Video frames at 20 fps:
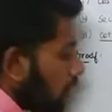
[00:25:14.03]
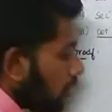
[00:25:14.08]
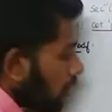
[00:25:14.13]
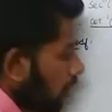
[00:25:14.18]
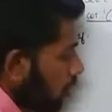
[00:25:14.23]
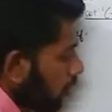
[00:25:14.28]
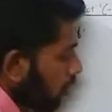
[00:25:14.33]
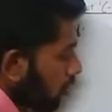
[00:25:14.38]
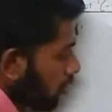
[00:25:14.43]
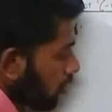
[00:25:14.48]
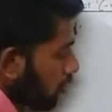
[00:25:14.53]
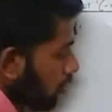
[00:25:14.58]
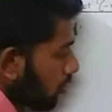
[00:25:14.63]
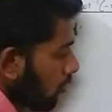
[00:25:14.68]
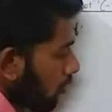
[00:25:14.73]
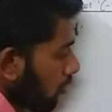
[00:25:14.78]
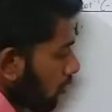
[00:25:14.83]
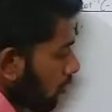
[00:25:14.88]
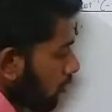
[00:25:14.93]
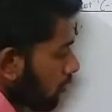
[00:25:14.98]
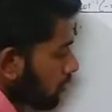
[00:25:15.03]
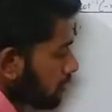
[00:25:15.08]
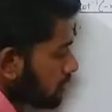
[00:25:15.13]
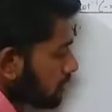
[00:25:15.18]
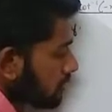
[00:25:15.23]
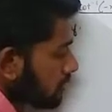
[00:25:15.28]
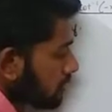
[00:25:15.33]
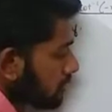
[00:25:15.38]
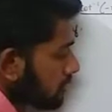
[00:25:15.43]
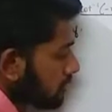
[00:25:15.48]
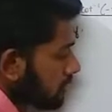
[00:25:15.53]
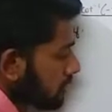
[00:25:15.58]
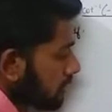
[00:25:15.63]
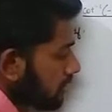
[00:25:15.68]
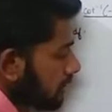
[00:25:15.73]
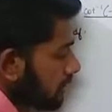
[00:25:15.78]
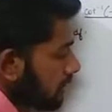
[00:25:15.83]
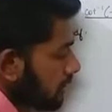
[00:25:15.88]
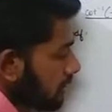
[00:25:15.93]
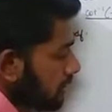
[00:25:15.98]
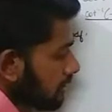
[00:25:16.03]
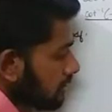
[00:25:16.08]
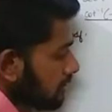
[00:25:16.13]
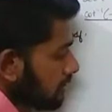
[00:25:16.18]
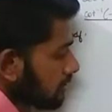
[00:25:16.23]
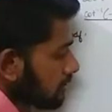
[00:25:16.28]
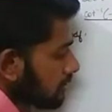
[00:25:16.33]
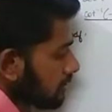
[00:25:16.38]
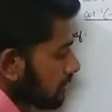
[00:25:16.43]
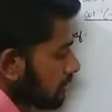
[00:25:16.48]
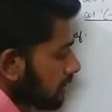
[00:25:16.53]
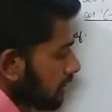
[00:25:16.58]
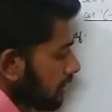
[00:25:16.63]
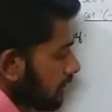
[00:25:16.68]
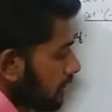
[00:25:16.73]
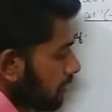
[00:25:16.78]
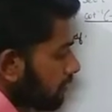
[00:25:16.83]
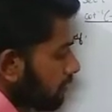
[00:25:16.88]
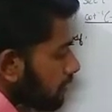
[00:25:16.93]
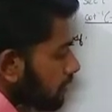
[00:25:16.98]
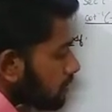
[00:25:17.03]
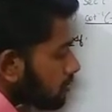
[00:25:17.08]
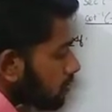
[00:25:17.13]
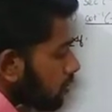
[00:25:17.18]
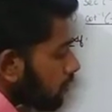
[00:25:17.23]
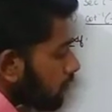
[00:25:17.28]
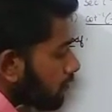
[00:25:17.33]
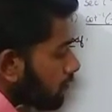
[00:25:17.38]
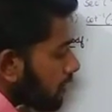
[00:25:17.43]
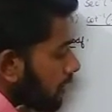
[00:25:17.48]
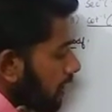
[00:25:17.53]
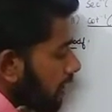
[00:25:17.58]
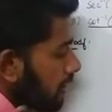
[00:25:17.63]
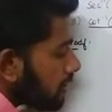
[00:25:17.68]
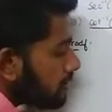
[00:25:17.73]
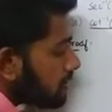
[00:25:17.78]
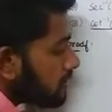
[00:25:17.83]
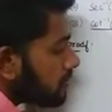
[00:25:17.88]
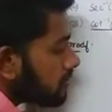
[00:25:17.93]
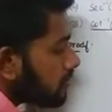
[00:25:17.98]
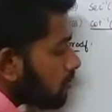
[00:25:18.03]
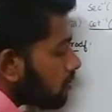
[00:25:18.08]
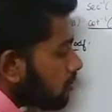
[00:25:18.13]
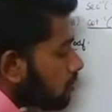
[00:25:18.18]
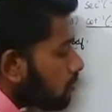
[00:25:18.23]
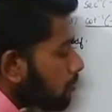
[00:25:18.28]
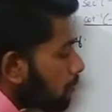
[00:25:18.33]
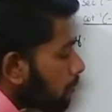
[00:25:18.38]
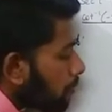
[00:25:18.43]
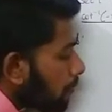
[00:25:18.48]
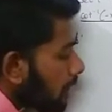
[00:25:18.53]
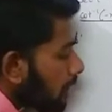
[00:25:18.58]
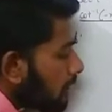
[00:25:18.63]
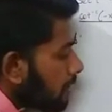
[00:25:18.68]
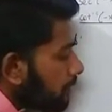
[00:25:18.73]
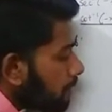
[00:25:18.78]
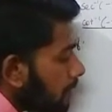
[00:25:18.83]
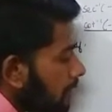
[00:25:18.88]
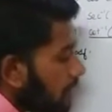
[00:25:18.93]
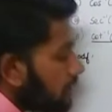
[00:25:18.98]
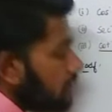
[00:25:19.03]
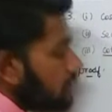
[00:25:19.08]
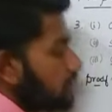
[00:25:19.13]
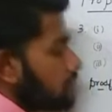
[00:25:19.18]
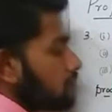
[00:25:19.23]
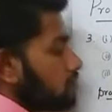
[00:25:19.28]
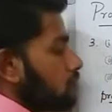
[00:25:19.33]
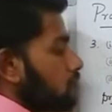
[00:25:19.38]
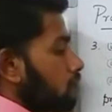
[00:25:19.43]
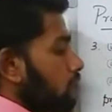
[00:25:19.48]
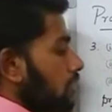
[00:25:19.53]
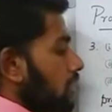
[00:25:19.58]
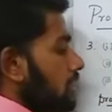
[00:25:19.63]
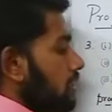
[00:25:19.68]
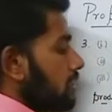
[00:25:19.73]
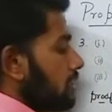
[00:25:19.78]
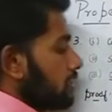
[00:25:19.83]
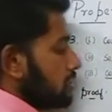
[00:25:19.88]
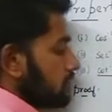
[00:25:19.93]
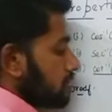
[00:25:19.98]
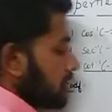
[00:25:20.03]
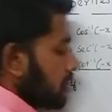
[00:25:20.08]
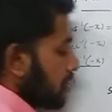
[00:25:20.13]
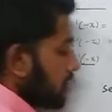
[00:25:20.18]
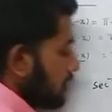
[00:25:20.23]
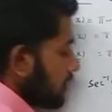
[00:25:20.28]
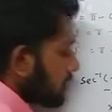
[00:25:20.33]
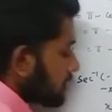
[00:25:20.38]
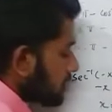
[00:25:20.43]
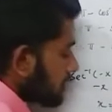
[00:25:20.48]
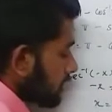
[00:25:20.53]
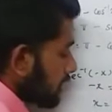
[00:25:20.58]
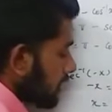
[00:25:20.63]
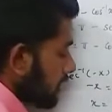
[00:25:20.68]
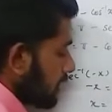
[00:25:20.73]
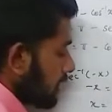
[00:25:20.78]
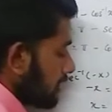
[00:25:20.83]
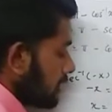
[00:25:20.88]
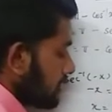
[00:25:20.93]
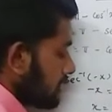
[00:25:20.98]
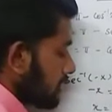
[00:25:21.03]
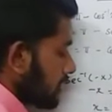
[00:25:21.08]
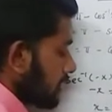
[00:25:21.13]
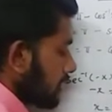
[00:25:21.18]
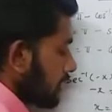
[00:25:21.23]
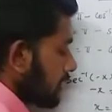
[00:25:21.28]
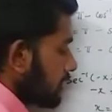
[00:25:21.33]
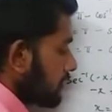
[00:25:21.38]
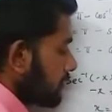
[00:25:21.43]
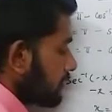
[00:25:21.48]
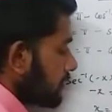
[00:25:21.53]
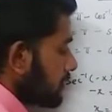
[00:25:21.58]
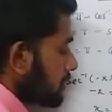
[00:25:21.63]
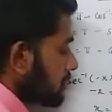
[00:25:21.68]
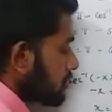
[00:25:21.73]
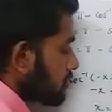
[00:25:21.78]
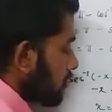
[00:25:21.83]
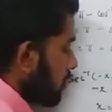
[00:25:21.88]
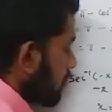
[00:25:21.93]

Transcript: or secant inverse of x is equal to pi minus y is secant inverse